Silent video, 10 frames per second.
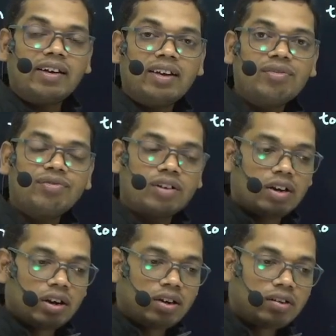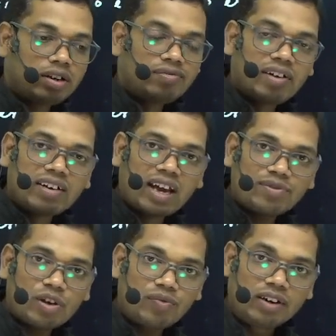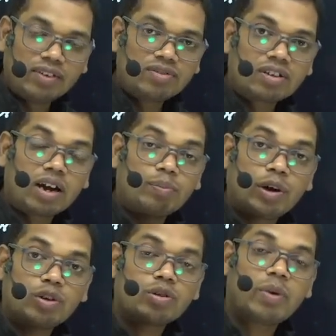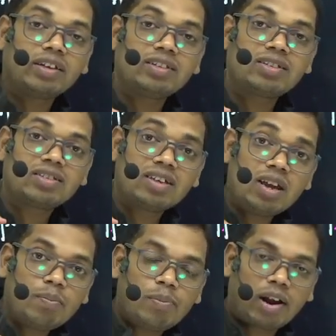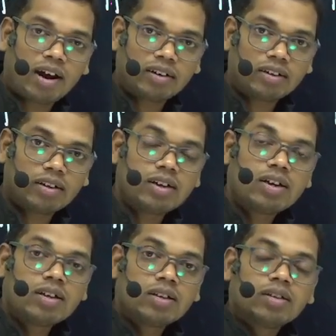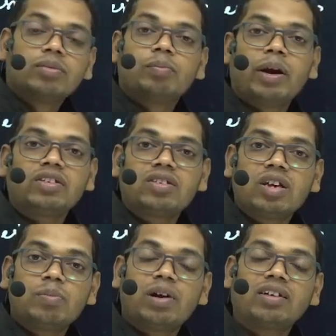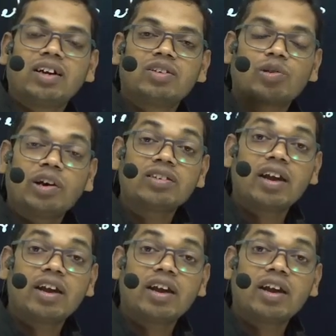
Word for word: if different types of leaves are produced by the same plant, that is called as